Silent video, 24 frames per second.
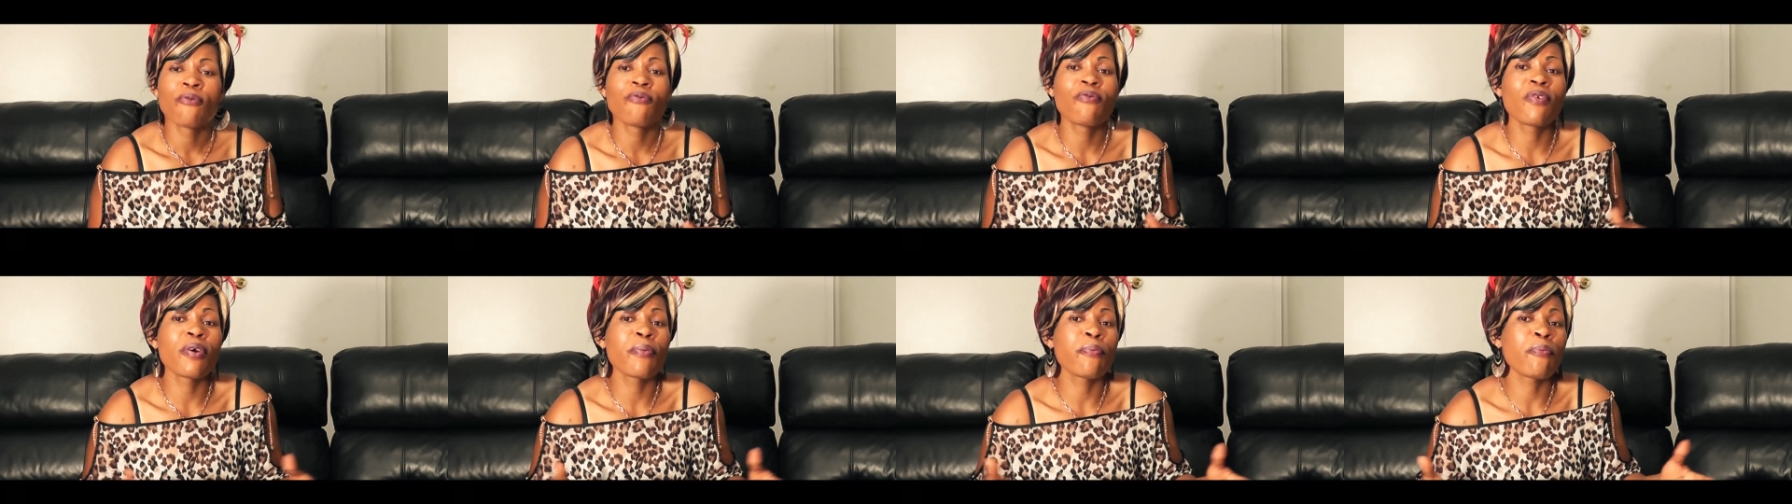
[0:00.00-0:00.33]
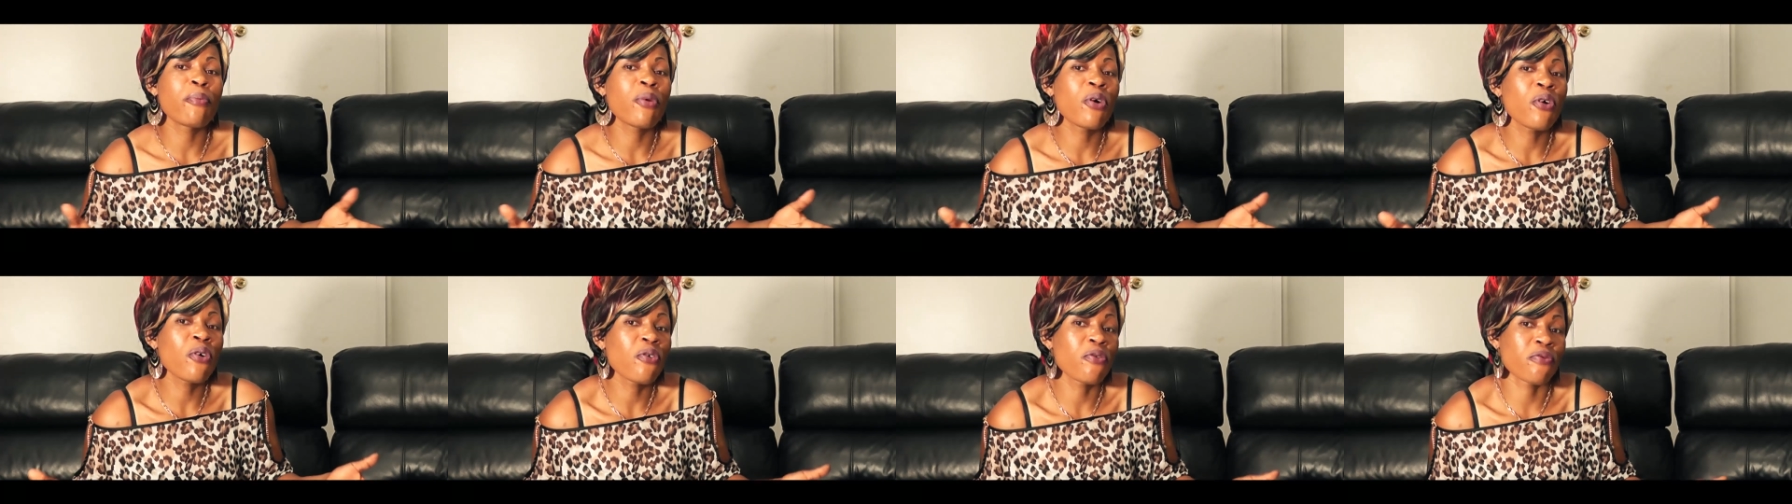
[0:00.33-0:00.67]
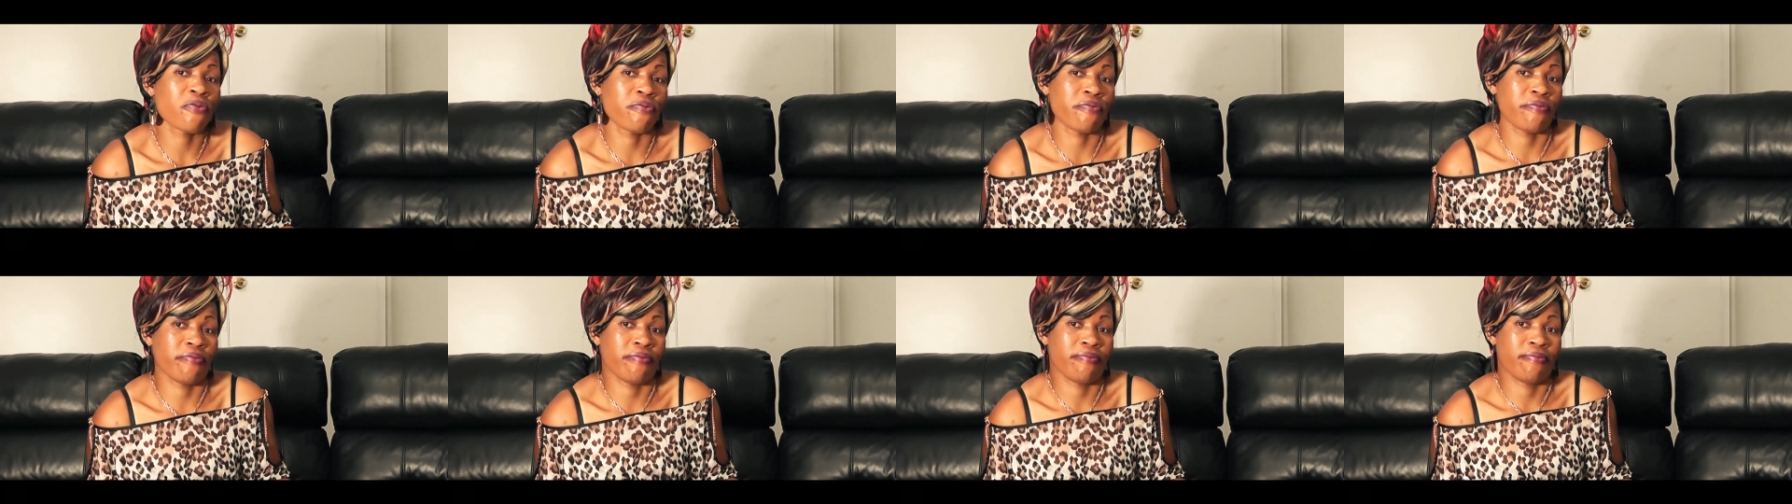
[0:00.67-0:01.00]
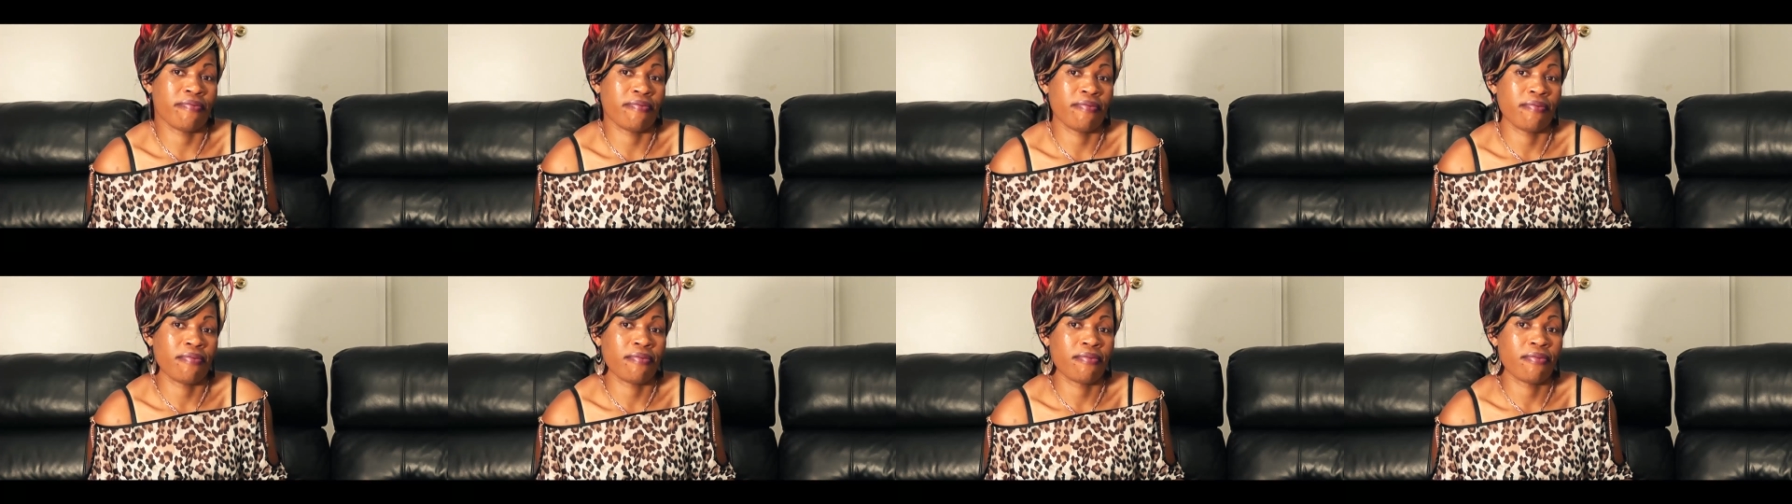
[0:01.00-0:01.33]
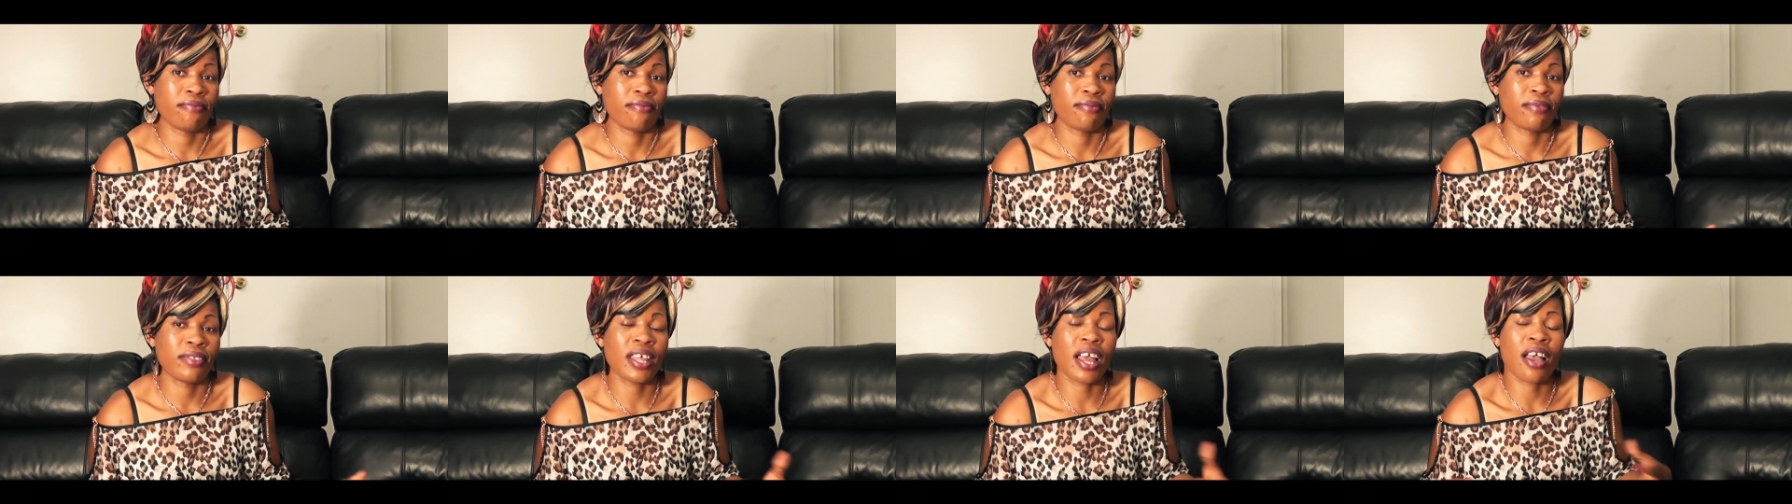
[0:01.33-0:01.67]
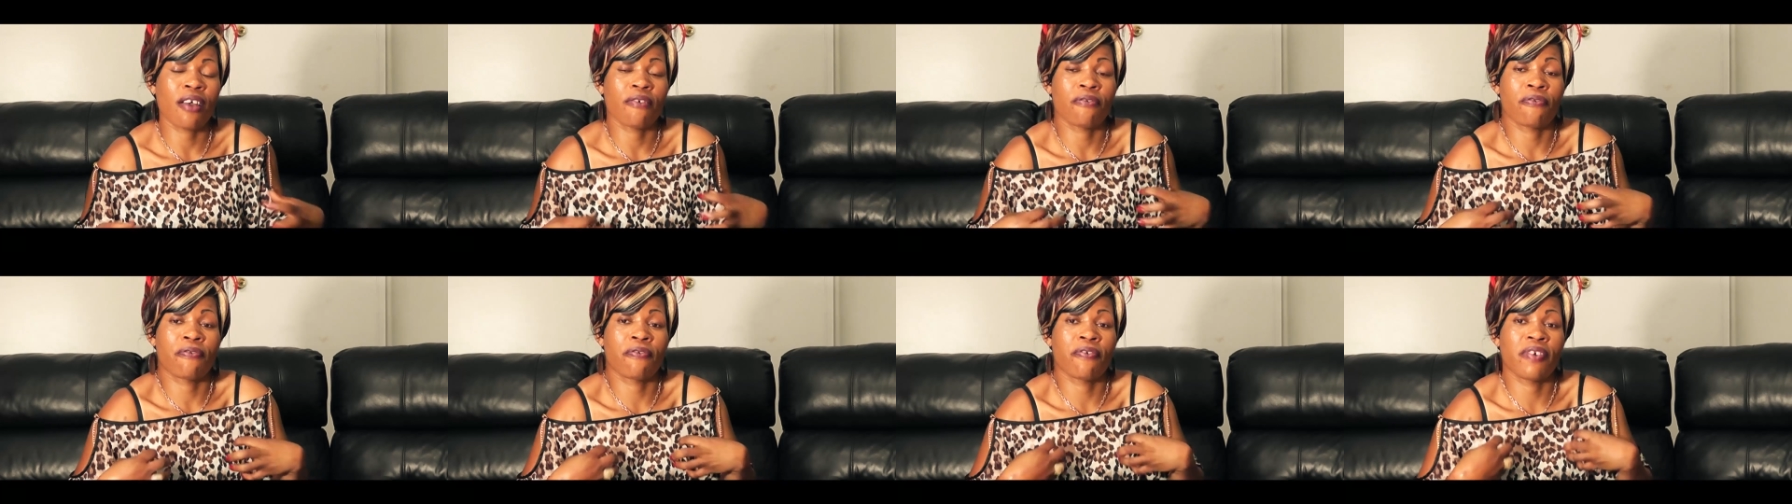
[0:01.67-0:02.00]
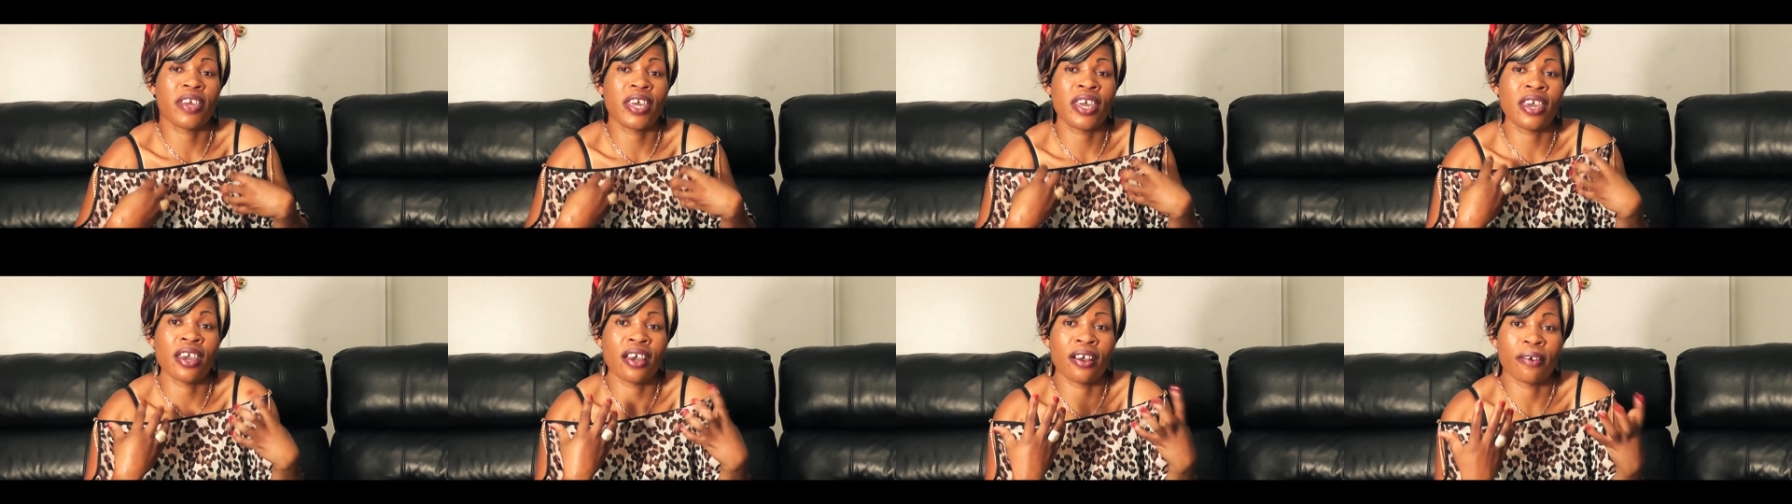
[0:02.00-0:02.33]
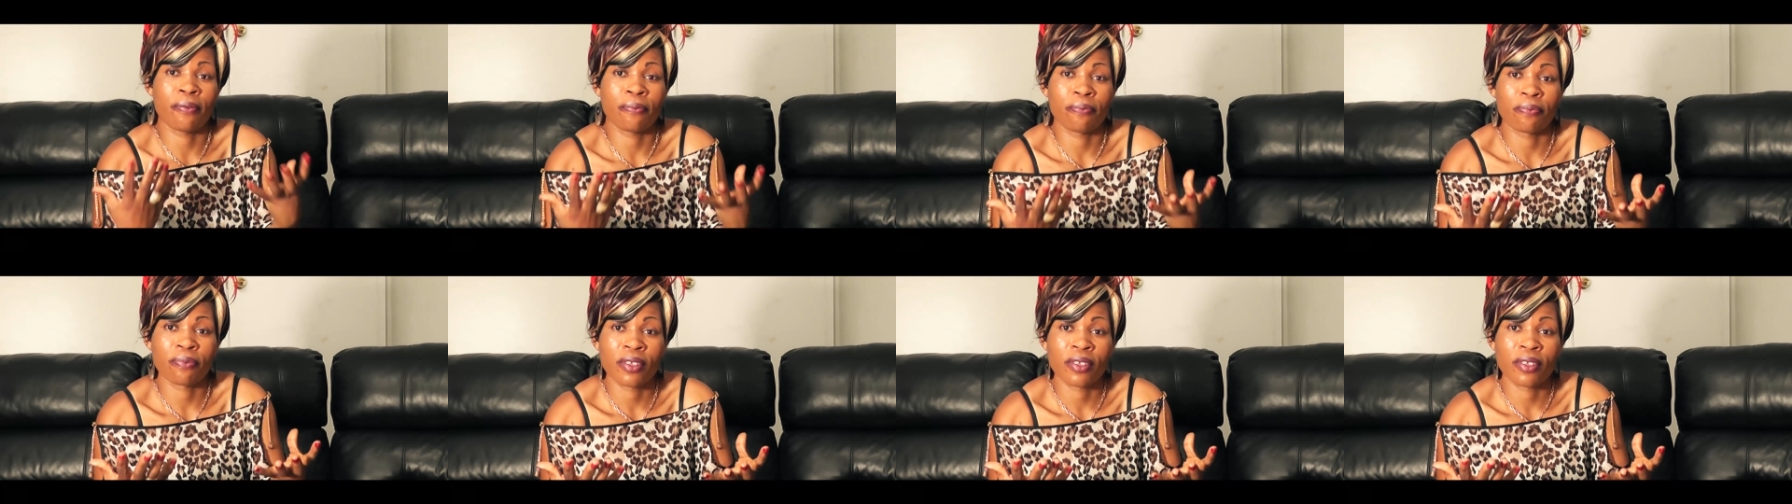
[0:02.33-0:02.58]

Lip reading: Remove that fear.